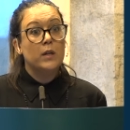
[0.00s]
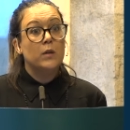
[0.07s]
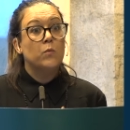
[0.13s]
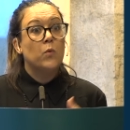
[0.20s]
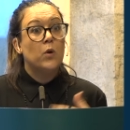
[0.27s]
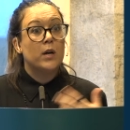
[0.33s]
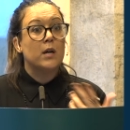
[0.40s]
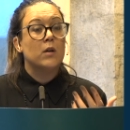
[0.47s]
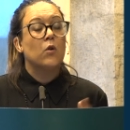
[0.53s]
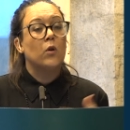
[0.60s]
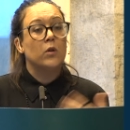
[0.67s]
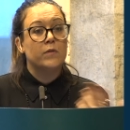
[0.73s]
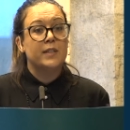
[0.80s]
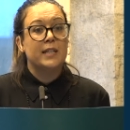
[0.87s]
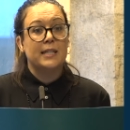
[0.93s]
and what are
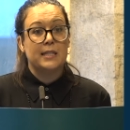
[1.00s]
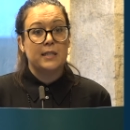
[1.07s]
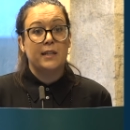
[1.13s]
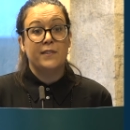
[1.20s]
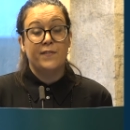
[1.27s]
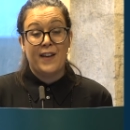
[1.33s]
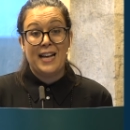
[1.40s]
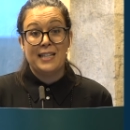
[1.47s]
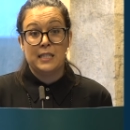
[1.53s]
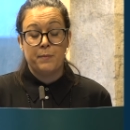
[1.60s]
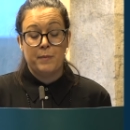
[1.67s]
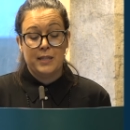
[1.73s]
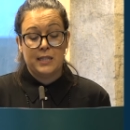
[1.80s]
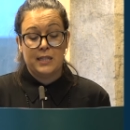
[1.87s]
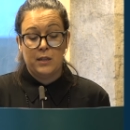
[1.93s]
all of the
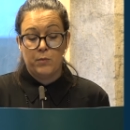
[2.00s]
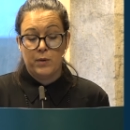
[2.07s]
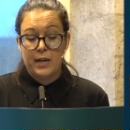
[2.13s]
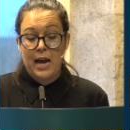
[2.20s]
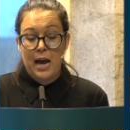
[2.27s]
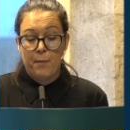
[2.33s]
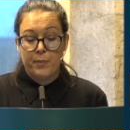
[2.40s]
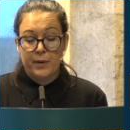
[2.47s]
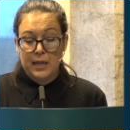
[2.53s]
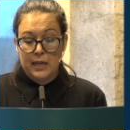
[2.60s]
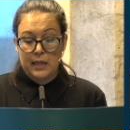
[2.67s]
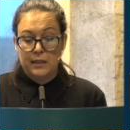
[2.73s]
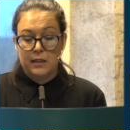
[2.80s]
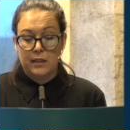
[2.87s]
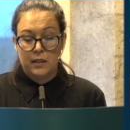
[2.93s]
advancements that were
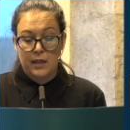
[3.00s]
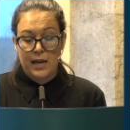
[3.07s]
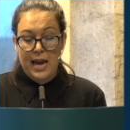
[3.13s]
happening in the